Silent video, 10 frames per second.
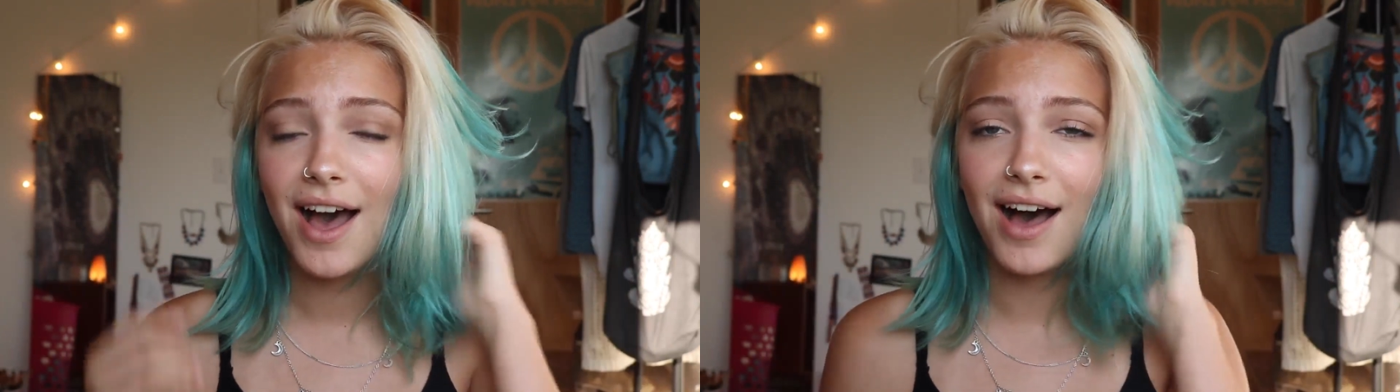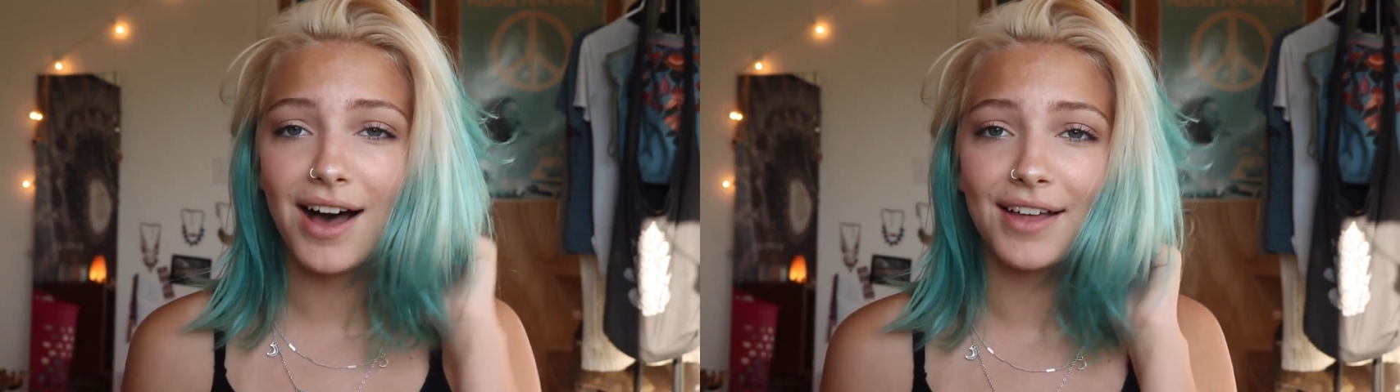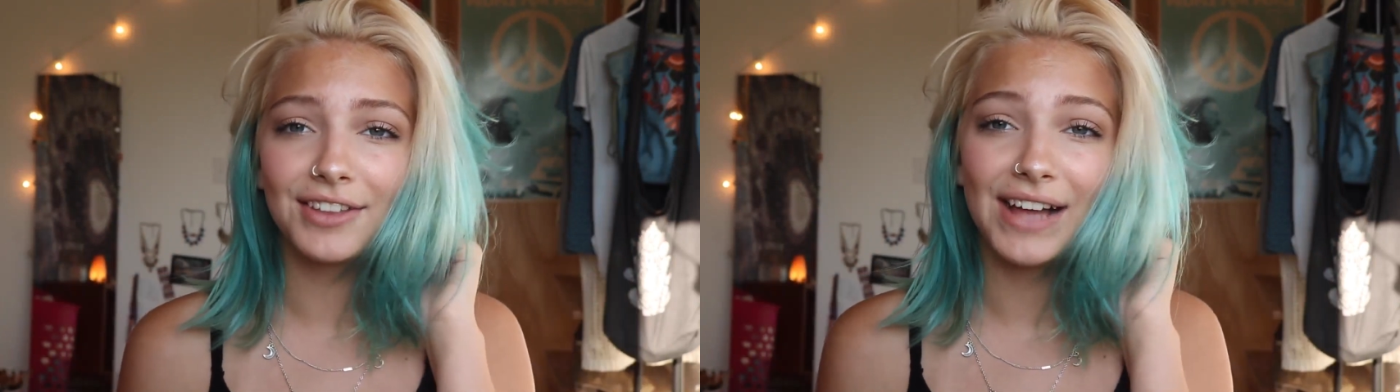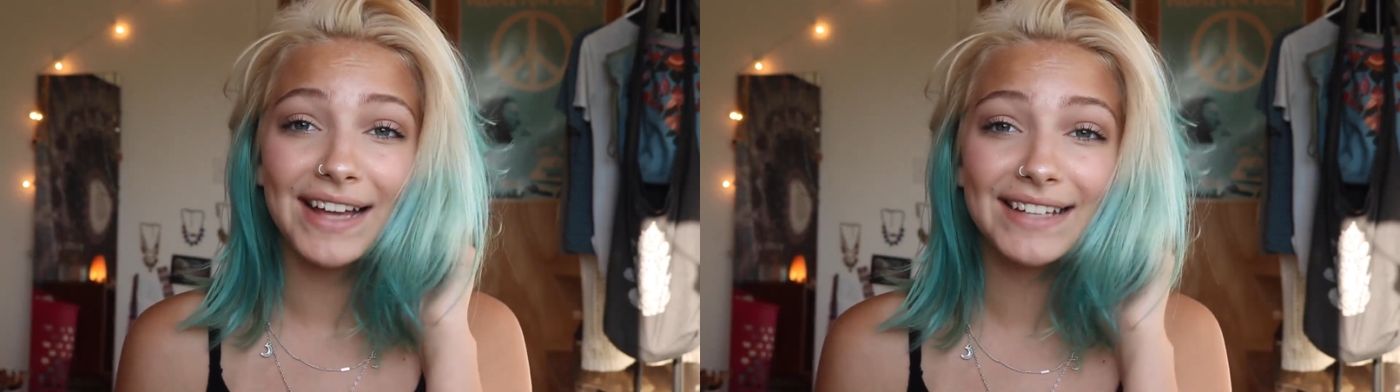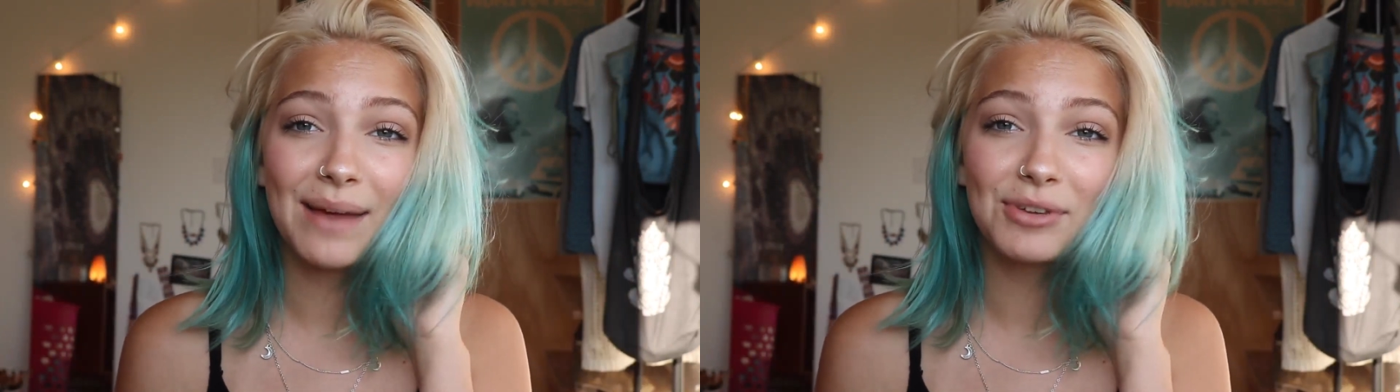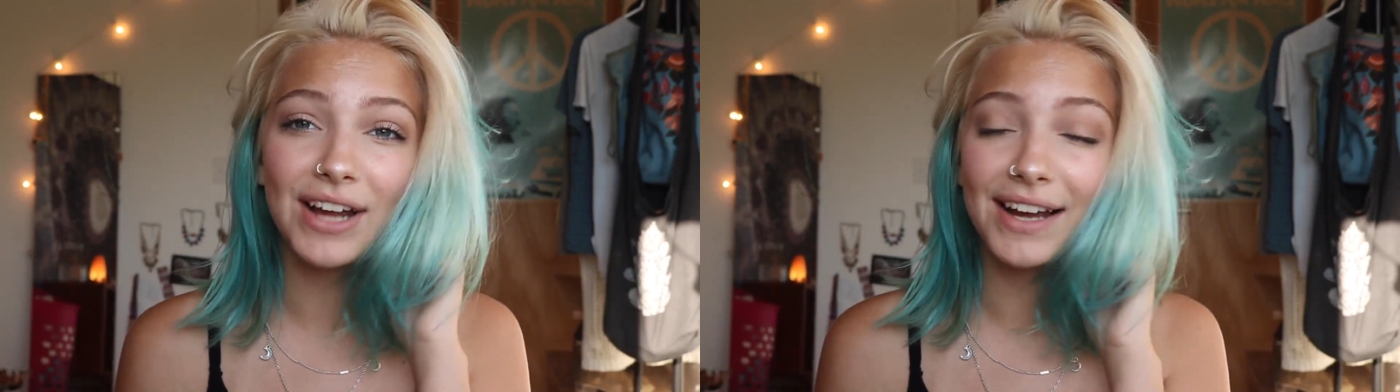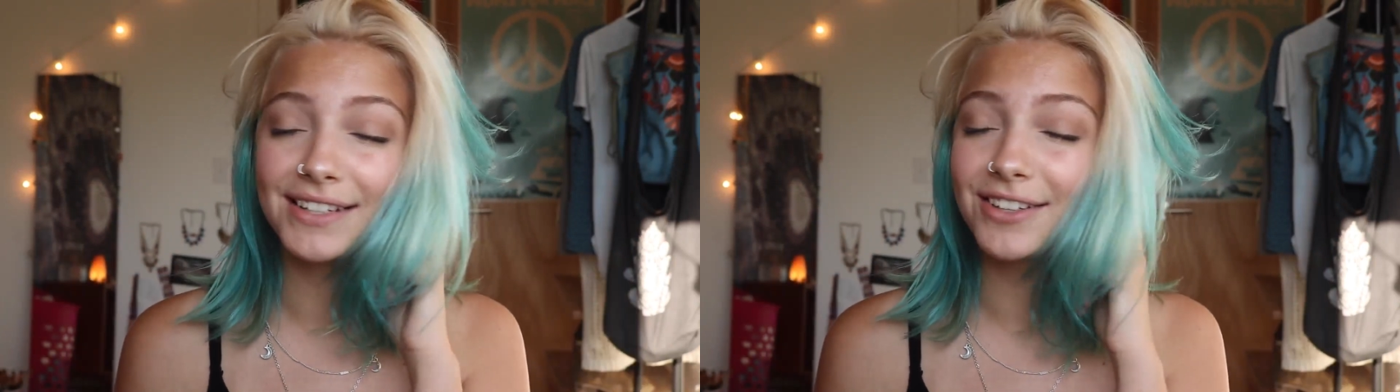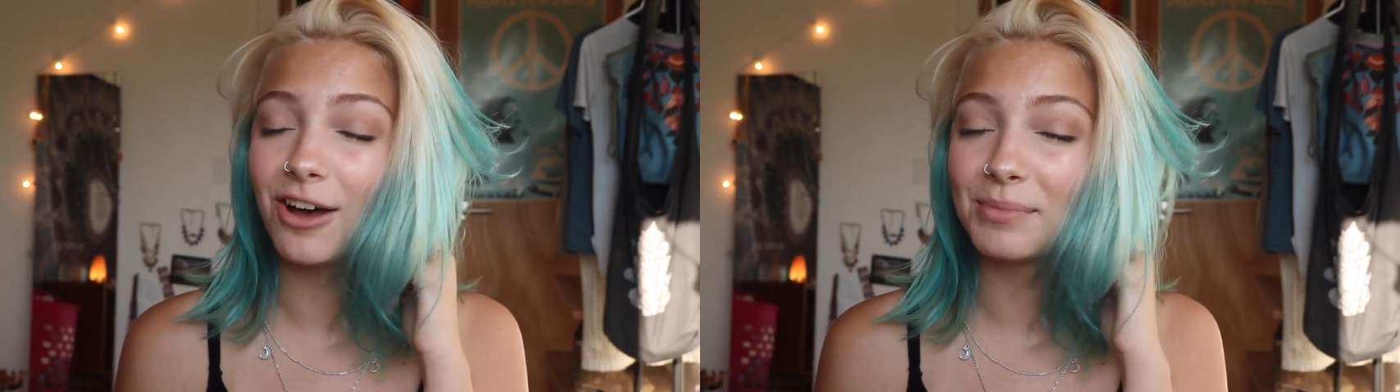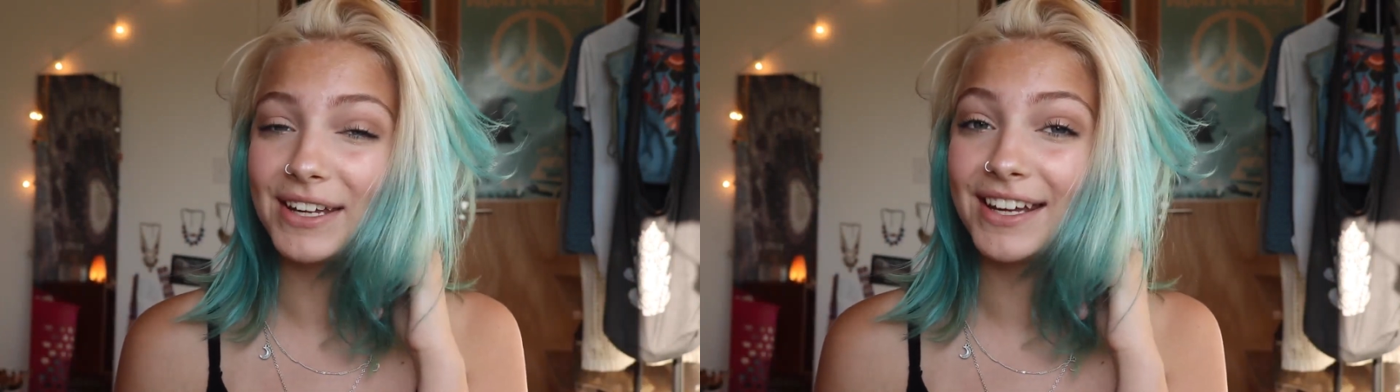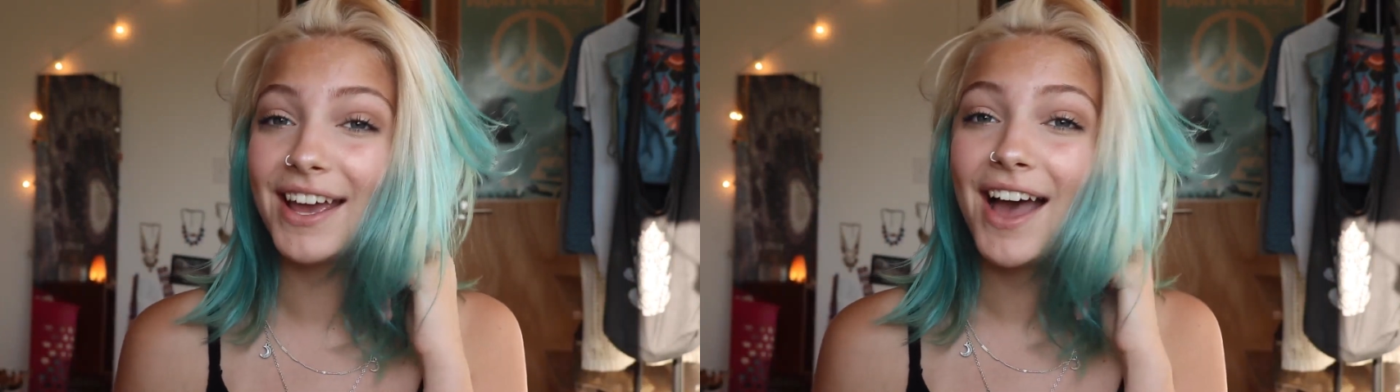The last time you guys saw
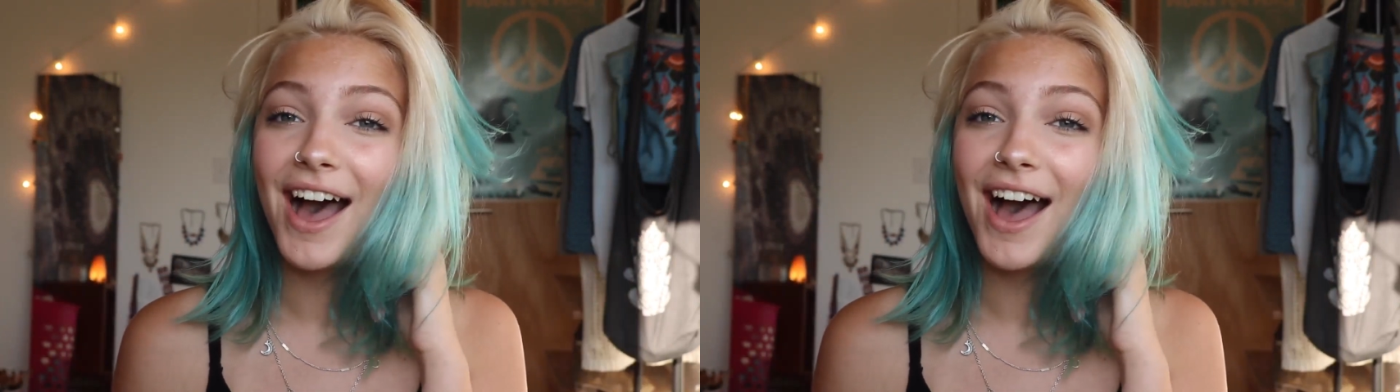me,